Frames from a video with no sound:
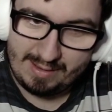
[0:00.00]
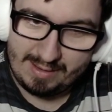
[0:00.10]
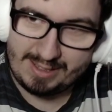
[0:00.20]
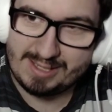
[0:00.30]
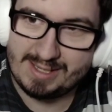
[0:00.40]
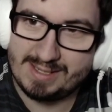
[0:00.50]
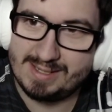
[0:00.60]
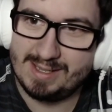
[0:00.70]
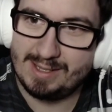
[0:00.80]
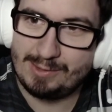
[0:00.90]
This
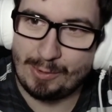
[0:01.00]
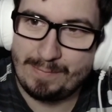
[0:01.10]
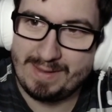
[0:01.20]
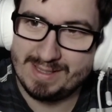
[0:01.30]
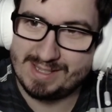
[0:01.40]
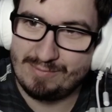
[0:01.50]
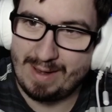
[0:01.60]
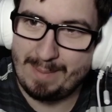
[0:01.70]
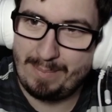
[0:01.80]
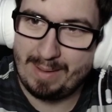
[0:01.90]
is Thorfinn's
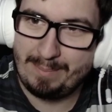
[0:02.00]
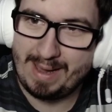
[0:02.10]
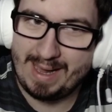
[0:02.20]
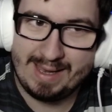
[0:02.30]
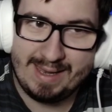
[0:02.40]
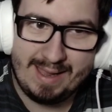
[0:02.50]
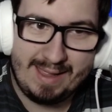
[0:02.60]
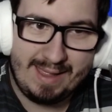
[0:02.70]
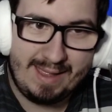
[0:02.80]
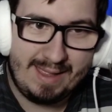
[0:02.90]
grandpa, man.
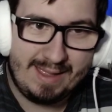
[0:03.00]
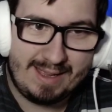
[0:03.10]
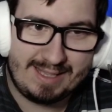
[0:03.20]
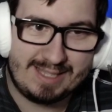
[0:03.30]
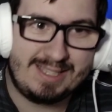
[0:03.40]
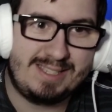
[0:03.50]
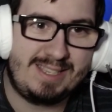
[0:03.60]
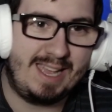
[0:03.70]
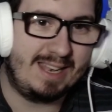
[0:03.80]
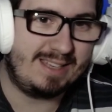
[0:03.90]
And this
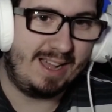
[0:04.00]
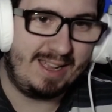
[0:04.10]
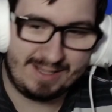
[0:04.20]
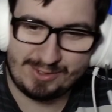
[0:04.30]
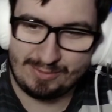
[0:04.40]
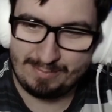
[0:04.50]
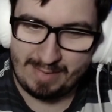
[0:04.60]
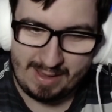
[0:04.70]
is Helga, I assume.